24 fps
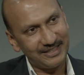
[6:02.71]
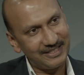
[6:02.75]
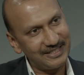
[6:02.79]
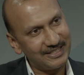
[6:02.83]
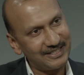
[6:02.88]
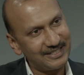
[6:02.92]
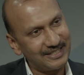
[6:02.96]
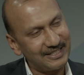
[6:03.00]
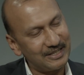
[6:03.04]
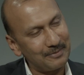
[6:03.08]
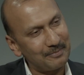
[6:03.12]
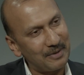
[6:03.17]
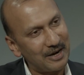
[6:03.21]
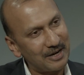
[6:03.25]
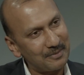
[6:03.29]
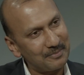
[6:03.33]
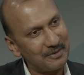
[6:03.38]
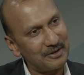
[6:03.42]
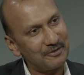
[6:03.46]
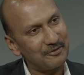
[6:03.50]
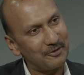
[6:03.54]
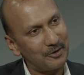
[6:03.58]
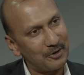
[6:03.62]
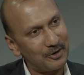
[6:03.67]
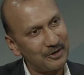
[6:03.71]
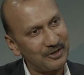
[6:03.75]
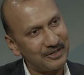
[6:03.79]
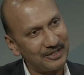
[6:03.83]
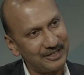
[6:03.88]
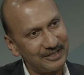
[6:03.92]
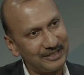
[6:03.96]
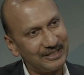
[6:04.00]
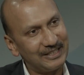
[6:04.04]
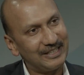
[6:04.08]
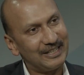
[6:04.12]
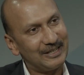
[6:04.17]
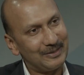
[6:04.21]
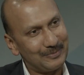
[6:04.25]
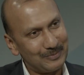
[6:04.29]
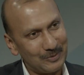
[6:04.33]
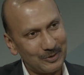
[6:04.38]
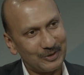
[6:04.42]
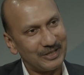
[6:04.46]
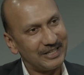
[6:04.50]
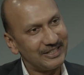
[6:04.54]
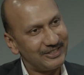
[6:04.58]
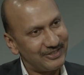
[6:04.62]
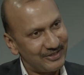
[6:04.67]
this department for
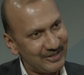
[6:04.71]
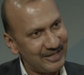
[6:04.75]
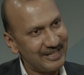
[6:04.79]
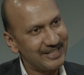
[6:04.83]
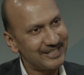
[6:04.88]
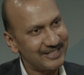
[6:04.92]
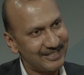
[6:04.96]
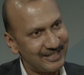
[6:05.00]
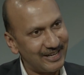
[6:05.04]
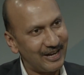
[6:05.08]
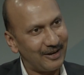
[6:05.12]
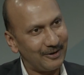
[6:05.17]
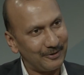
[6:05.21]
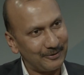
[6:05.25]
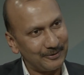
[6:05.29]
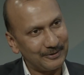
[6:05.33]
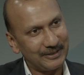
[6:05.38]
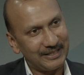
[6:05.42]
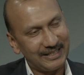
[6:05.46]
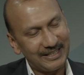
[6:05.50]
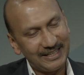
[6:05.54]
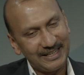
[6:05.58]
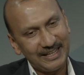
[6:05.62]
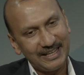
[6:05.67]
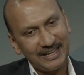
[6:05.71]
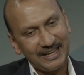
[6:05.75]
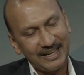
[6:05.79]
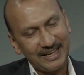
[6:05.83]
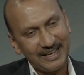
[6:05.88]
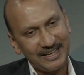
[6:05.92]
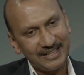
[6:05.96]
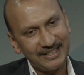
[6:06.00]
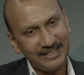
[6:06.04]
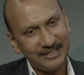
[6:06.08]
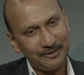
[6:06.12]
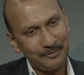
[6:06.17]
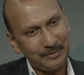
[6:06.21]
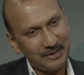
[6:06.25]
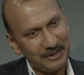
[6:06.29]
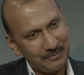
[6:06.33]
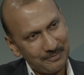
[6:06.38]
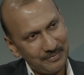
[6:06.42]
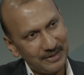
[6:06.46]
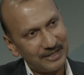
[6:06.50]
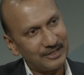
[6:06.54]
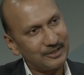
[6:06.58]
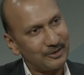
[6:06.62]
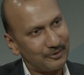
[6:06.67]
more than 3 years now, and there have been a
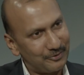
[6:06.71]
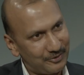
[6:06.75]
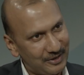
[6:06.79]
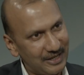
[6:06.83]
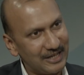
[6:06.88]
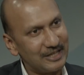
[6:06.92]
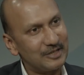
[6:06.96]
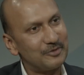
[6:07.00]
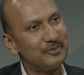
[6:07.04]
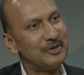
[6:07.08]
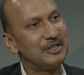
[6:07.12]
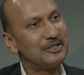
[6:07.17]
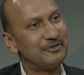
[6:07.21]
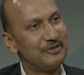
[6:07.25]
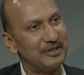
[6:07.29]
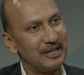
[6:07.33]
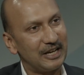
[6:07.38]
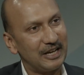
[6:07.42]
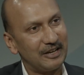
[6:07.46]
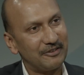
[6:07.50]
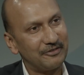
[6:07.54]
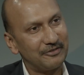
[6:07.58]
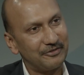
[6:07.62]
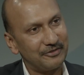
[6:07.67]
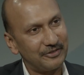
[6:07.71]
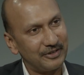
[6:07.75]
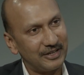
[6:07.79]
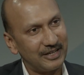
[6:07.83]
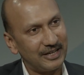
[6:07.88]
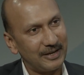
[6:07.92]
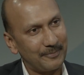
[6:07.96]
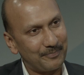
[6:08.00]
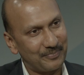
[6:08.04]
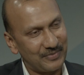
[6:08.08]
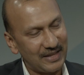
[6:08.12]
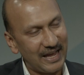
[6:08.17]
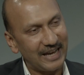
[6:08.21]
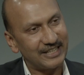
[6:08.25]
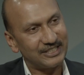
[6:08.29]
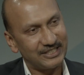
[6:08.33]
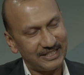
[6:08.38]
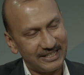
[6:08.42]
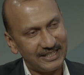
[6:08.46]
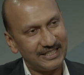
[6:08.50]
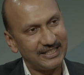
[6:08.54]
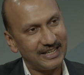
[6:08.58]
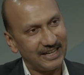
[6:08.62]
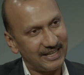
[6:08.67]
bunch of things which we have
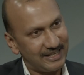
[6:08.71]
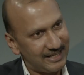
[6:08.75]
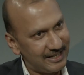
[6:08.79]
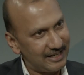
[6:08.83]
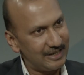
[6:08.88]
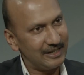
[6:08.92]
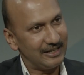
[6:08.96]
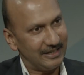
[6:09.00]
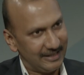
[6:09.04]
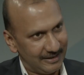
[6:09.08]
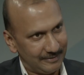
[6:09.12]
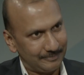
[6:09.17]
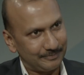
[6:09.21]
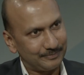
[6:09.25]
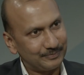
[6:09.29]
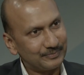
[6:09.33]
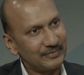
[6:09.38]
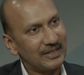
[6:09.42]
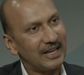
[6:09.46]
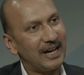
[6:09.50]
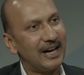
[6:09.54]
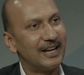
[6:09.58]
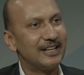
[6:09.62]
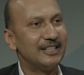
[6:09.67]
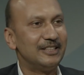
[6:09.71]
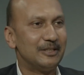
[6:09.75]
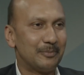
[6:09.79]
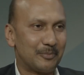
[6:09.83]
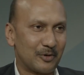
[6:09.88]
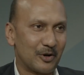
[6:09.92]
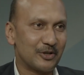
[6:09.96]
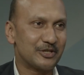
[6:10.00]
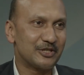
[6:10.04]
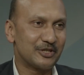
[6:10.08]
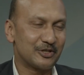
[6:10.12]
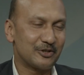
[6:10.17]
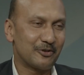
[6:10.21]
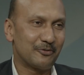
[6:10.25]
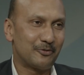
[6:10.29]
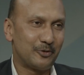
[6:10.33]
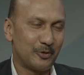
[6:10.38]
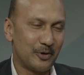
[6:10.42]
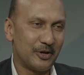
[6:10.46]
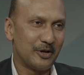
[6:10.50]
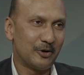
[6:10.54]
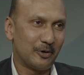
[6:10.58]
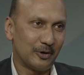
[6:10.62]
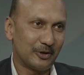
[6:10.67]
actually done and are in the process of
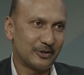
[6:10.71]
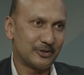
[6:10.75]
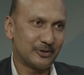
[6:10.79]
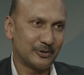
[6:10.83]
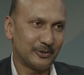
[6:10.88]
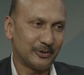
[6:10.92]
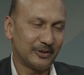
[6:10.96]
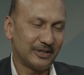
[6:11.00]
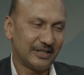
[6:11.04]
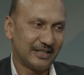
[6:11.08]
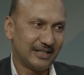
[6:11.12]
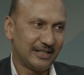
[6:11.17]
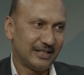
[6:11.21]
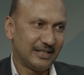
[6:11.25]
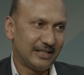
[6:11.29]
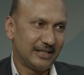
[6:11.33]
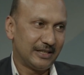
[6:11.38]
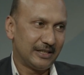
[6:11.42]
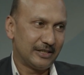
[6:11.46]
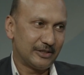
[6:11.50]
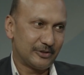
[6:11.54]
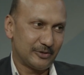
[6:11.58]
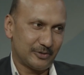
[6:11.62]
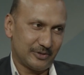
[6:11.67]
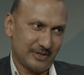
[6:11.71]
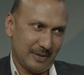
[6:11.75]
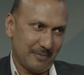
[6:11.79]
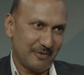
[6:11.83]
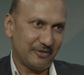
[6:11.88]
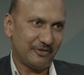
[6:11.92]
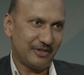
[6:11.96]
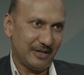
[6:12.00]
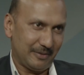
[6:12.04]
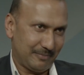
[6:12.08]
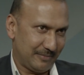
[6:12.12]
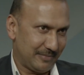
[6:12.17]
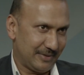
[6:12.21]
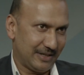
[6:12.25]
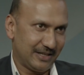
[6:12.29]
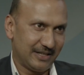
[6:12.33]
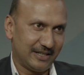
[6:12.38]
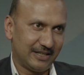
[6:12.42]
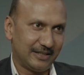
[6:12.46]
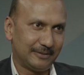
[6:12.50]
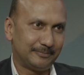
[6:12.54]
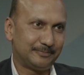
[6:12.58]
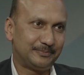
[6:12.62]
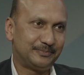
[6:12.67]
doing also. So some of them
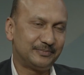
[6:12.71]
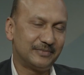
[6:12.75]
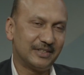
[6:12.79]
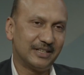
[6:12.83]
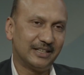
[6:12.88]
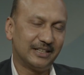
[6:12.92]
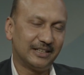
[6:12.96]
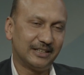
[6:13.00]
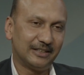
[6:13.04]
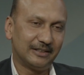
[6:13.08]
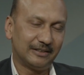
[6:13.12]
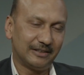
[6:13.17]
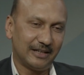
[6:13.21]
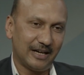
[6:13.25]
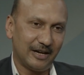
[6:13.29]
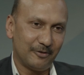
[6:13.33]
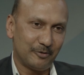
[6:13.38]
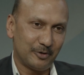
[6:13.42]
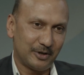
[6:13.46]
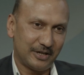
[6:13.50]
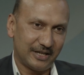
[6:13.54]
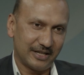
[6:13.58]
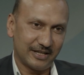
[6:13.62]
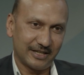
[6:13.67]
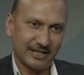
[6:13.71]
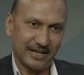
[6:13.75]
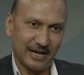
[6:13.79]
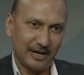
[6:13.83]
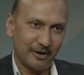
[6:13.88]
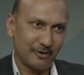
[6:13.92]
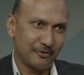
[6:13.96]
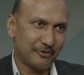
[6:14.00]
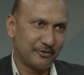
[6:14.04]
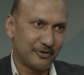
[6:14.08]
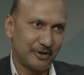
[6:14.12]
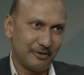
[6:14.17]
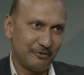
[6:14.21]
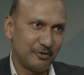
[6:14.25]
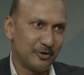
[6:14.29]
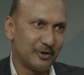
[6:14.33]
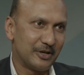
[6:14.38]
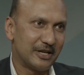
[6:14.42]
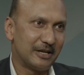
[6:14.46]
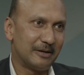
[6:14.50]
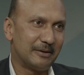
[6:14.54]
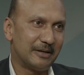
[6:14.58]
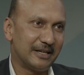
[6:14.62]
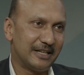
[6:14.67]
I would kind of give you
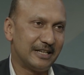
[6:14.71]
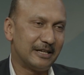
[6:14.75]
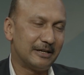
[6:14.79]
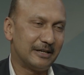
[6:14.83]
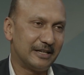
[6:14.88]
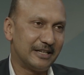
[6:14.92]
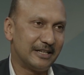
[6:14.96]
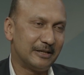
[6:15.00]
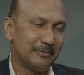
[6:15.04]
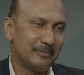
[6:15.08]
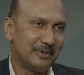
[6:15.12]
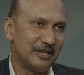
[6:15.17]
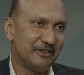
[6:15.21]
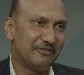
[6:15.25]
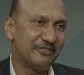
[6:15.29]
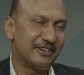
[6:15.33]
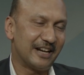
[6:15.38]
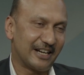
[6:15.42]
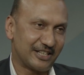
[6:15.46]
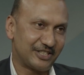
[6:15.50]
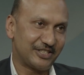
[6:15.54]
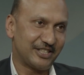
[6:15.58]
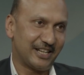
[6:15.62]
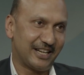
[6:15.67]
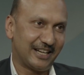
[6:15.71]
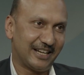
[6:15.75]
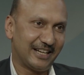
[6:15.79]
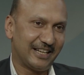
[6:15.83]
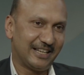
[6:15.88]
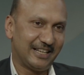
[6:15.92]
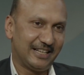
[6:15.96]
in a brief nutshell.